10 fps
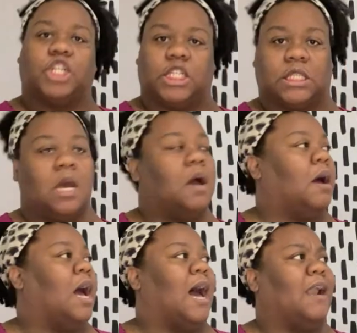Just,
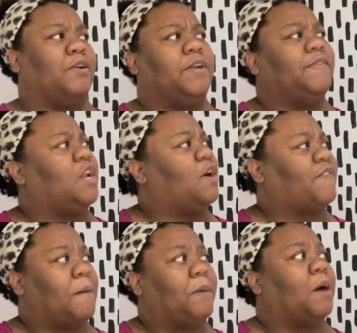I don't even know if
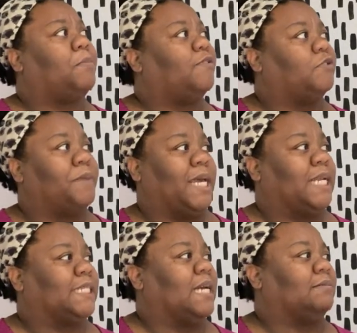I bought both of them
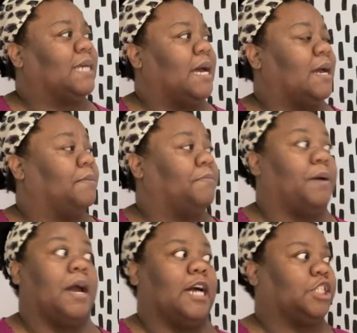at the same time,
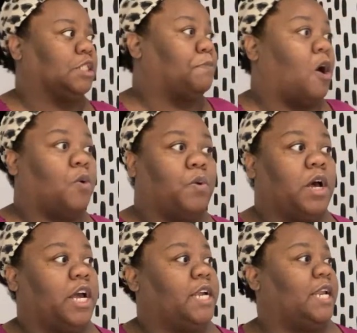but I just bought
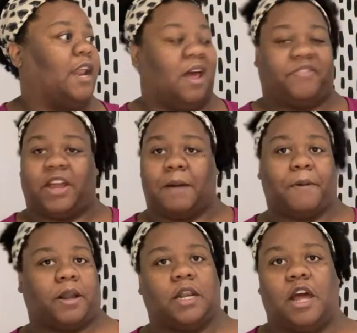one and I think I
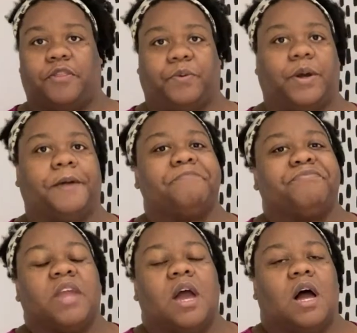bought another
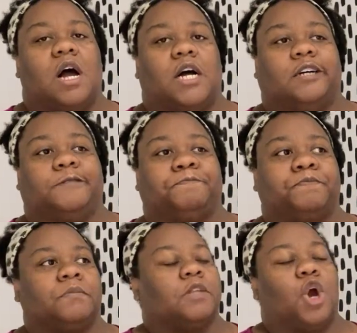one.
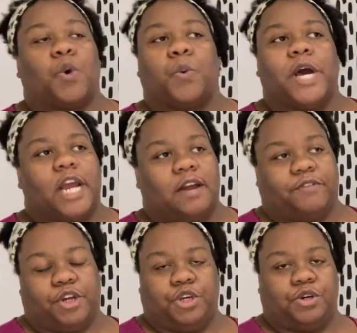Or
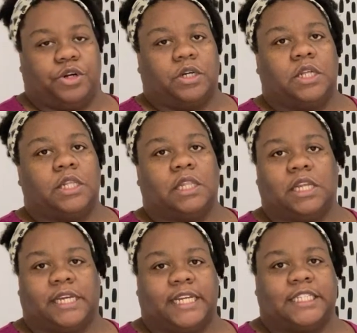whatever you're
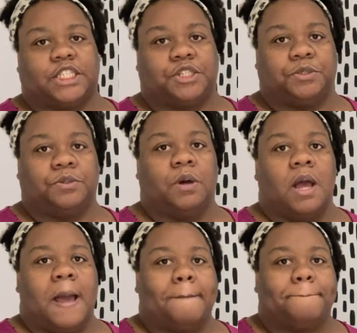looking to
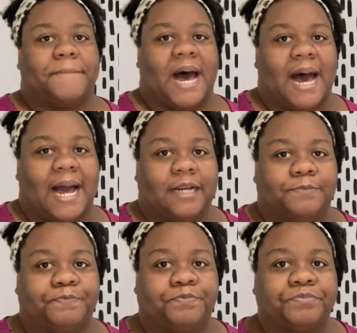buy,
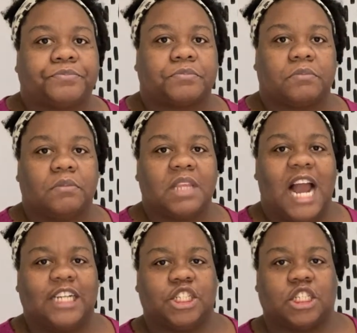
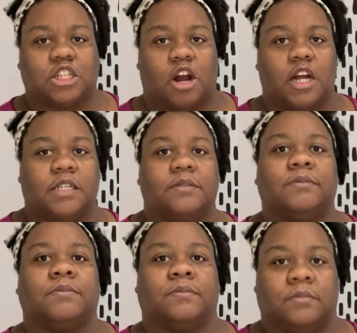I just start,
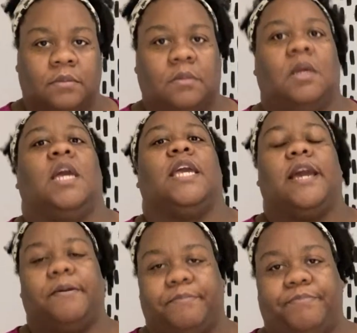
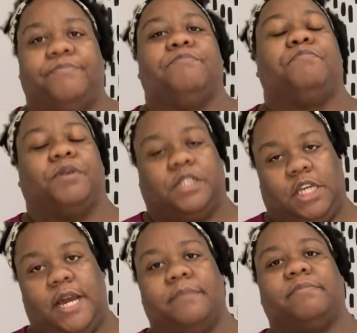yep,
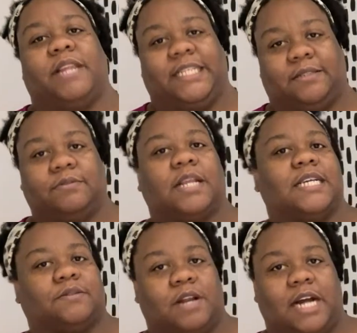that's
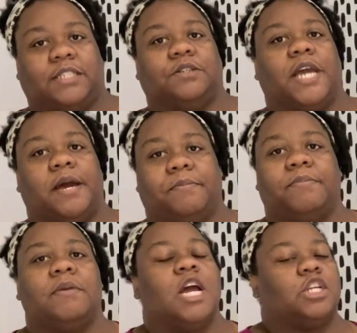what I do, yep.
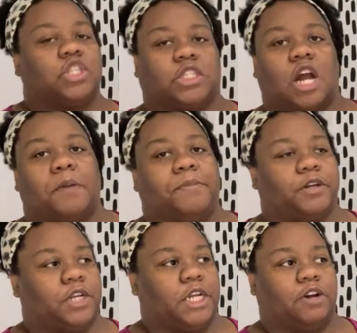Just start
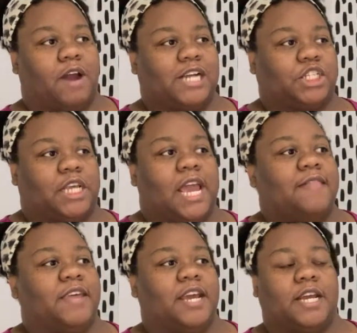building it gradually, and
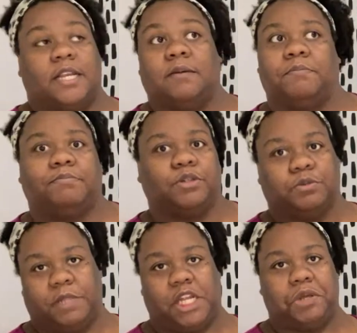then
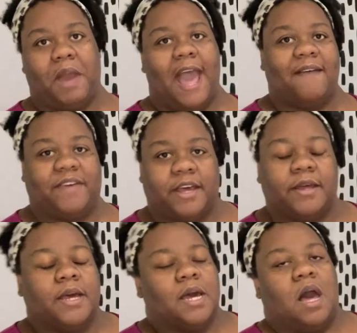boom, then you have it.
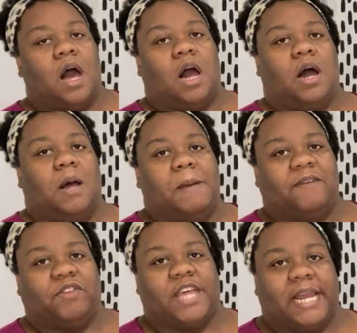
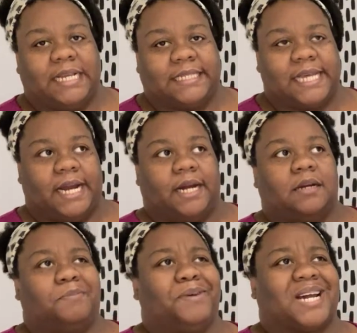Everything is there,
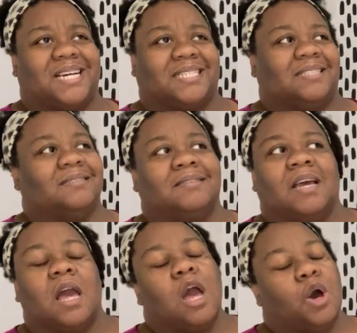because
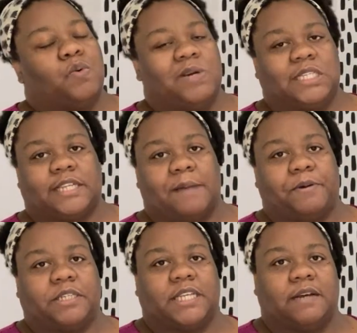we stop
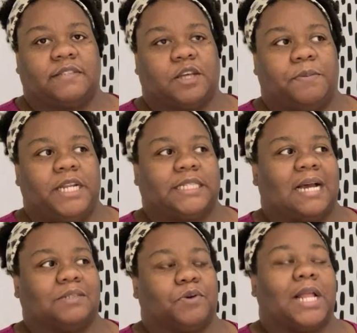ourselves so many
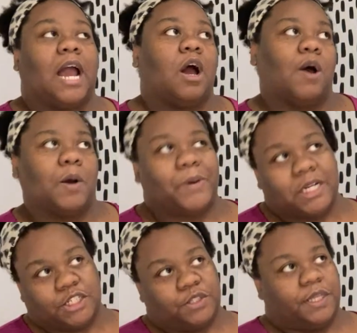times. We're like, oh, I
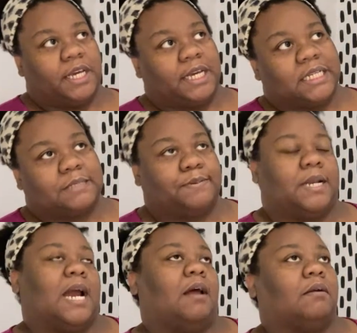want to do this, but
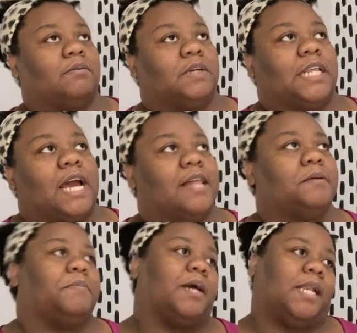I don't really have
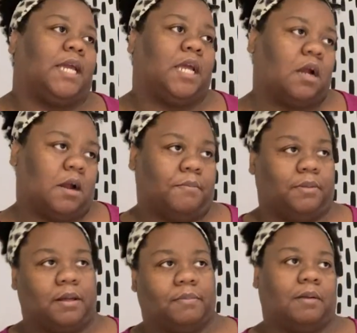the money, or
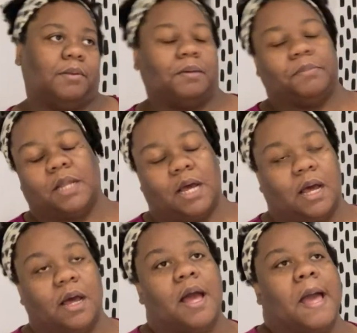blah, blah, blah,
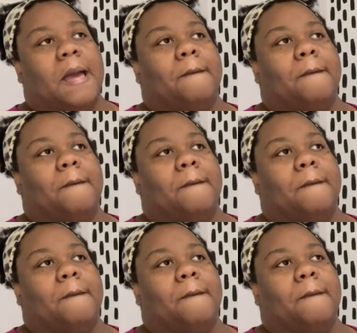blah.